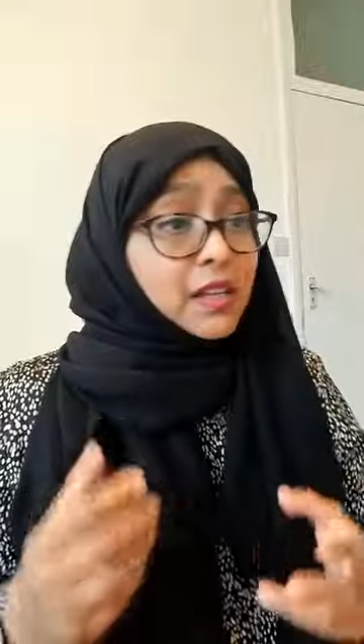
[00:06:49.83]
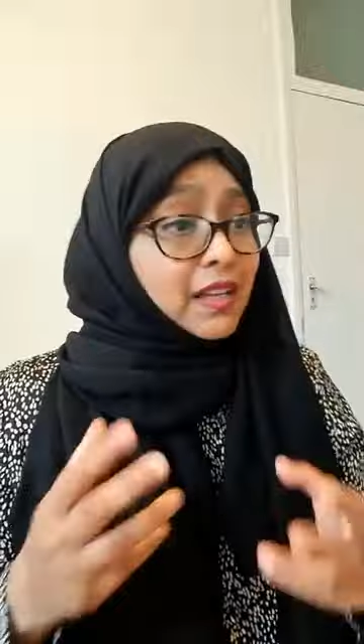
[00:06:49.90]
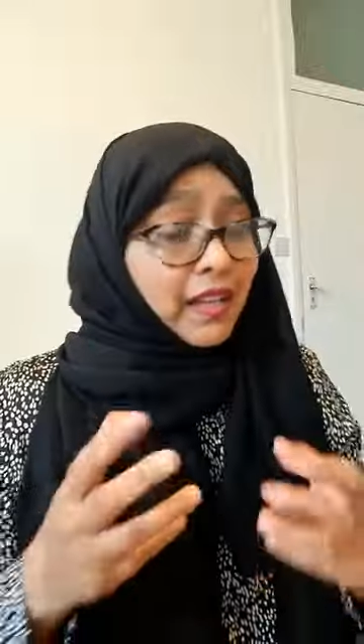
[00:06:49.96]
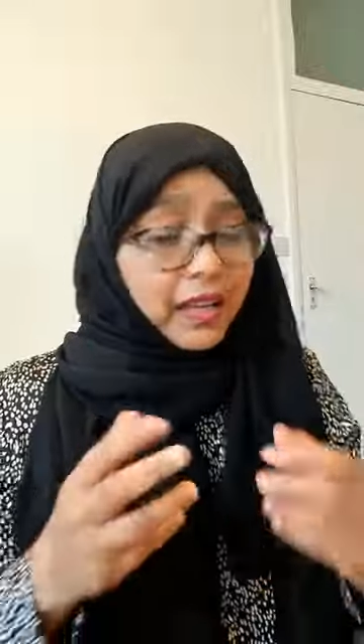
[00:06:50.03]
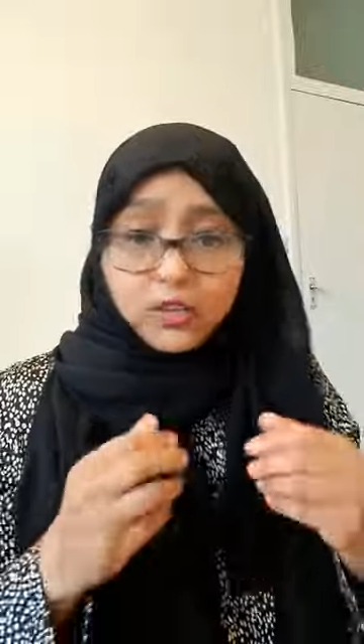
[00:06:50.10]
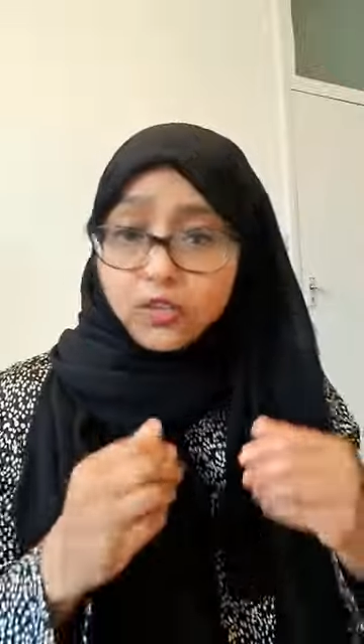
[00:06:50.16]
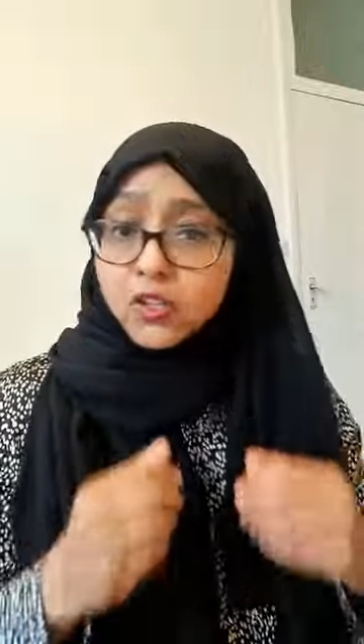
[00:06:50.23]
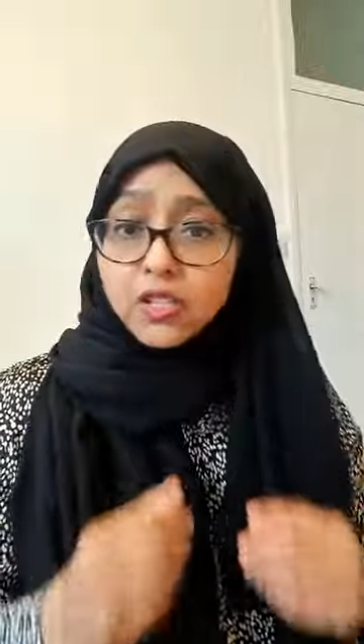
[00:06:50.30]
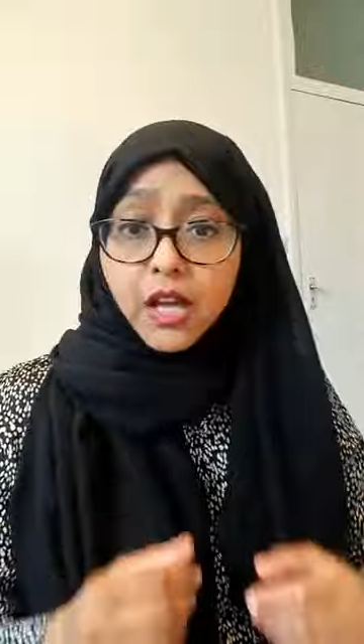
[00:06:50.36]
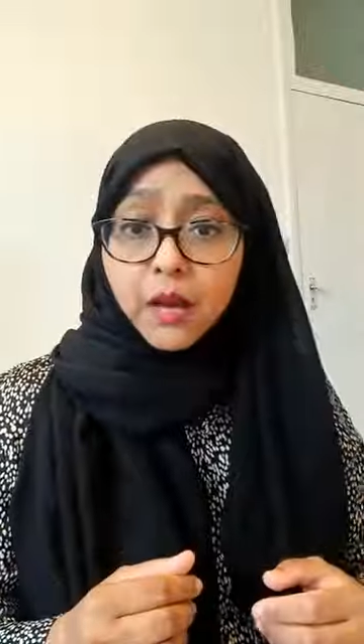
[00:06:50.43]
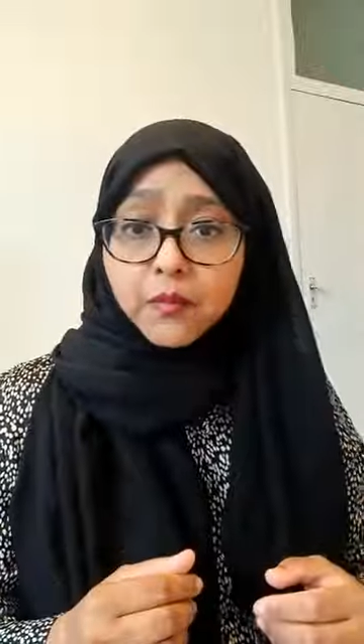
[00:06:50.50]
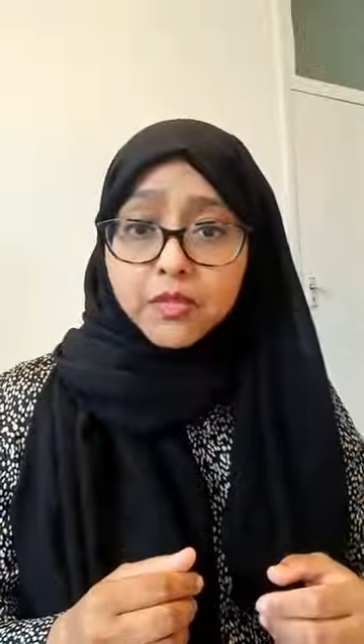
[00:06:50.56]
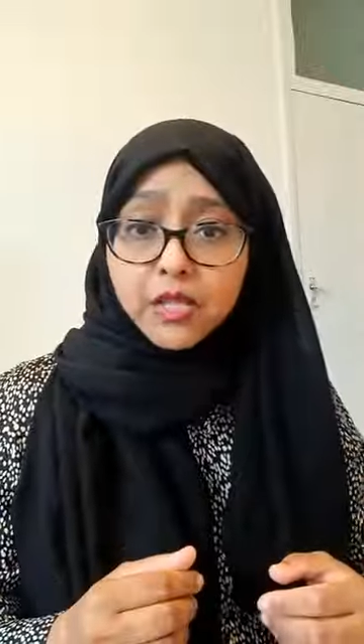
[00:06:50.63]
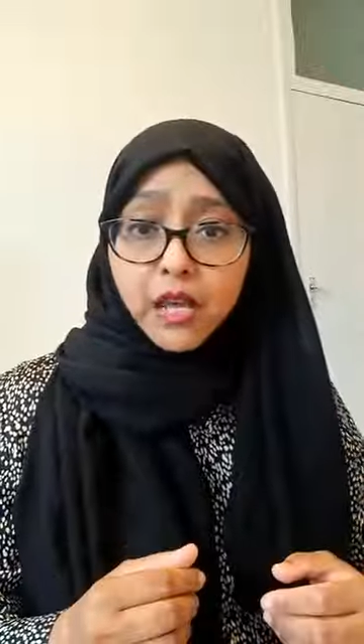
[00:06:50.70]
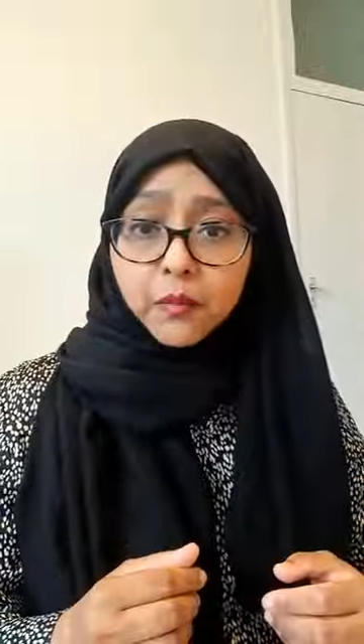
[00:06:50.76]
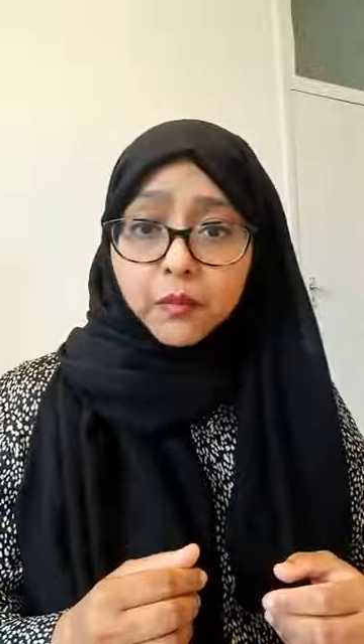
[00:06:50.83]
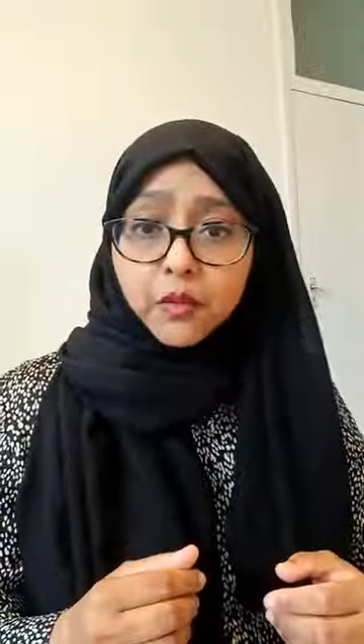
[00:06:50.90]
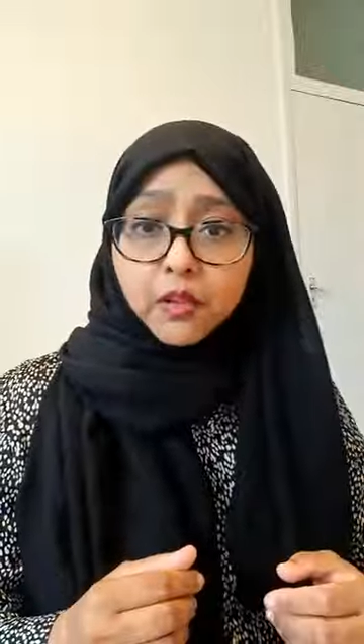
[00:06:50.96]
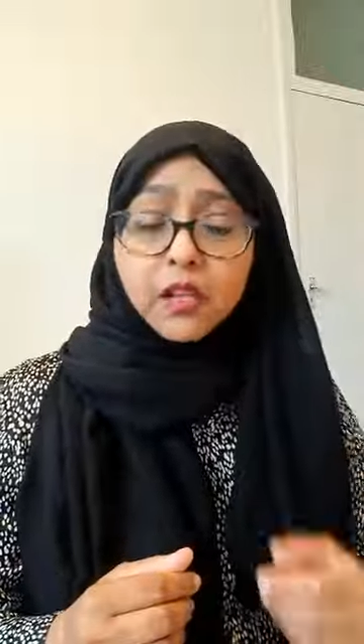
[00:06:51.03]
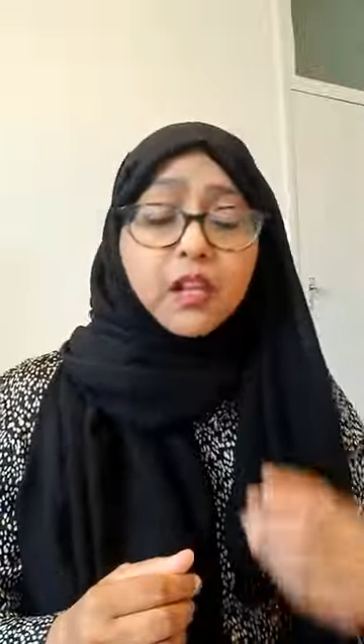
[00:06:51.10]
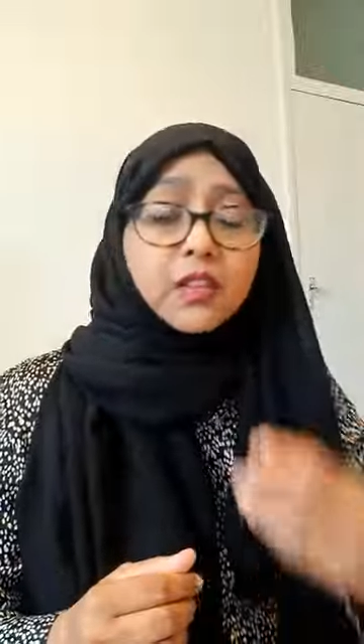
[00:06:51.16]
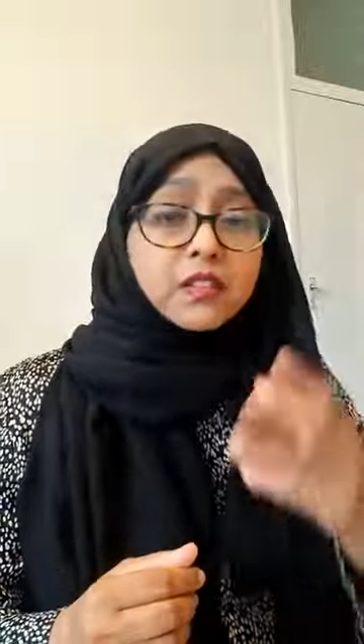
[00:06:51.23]
get your
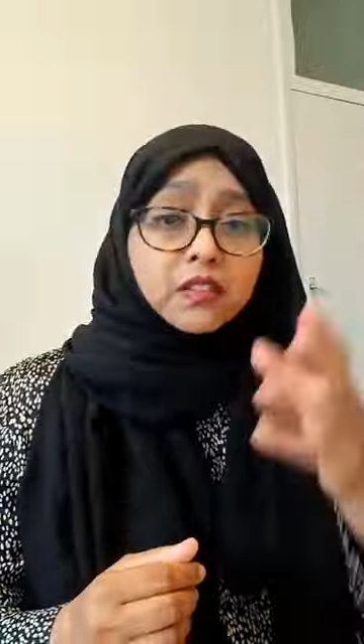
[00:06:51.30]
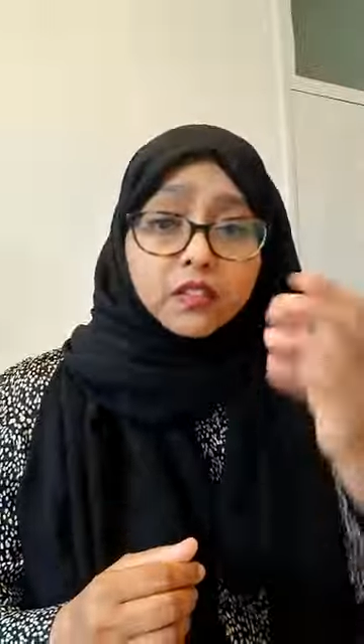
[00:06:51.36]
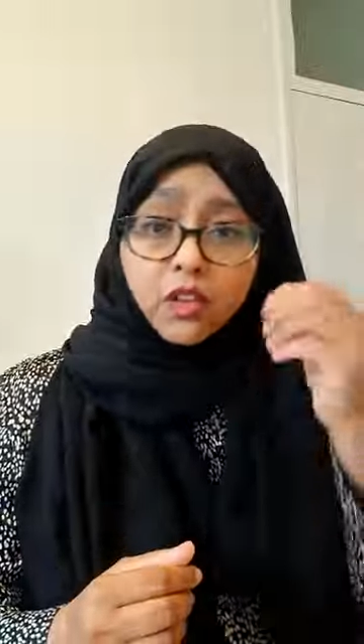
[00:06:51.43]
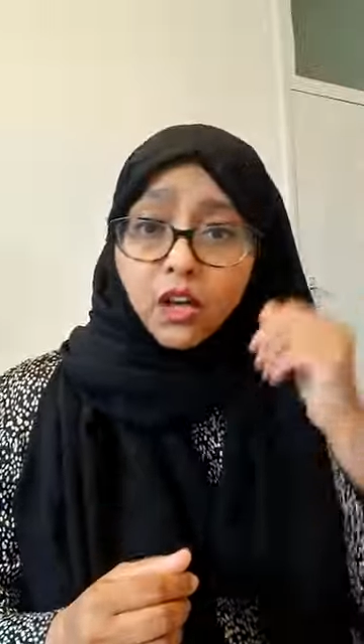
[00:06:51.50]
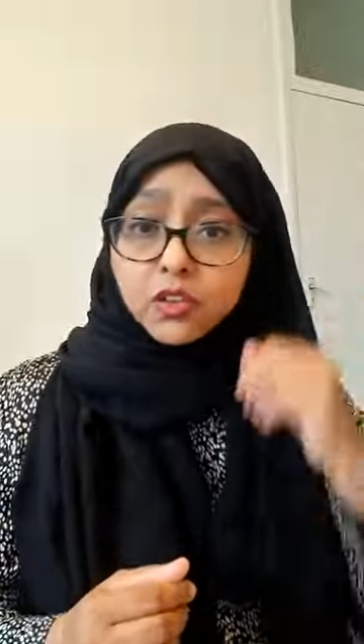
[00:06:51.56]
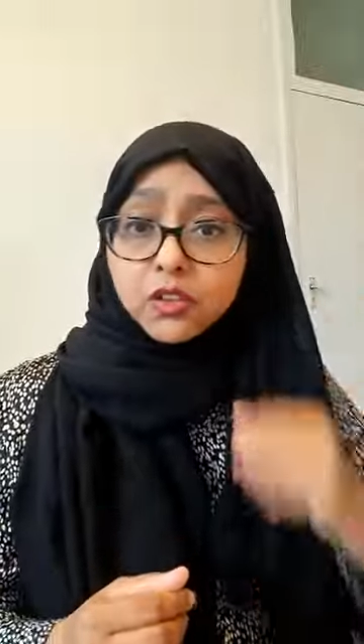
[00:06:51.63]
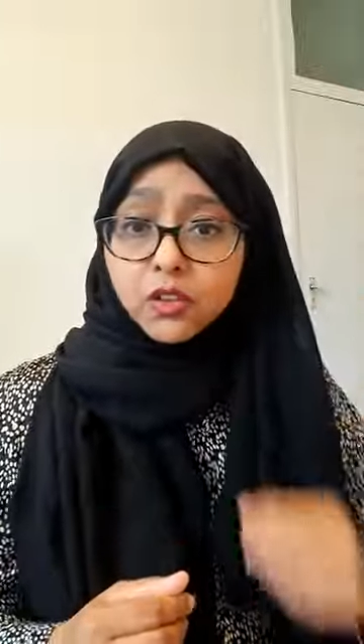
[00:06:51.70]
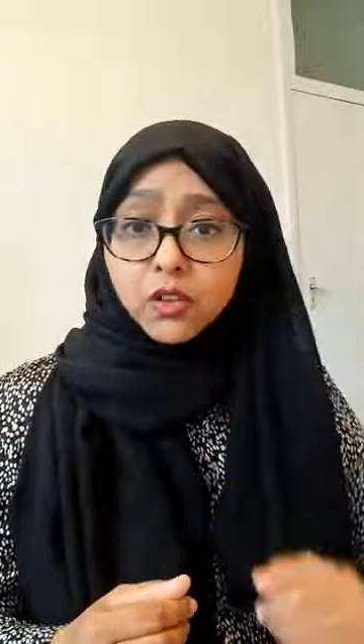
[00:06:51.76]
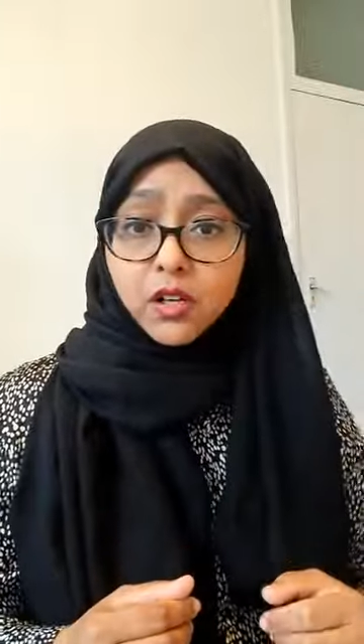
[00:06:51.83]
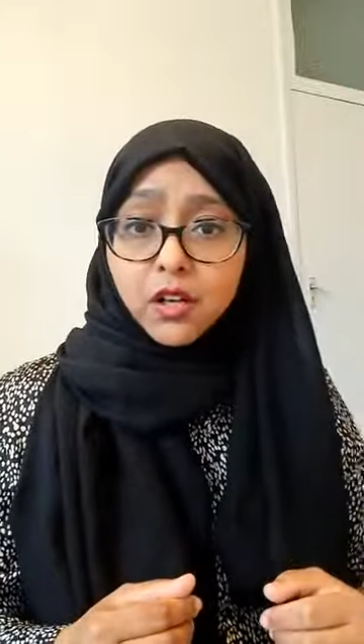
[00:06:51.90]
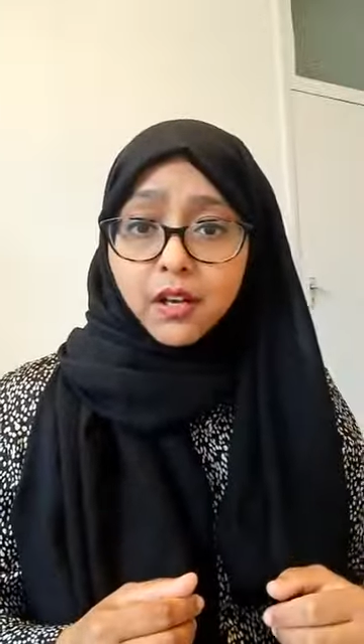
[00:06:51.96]
timetable, start your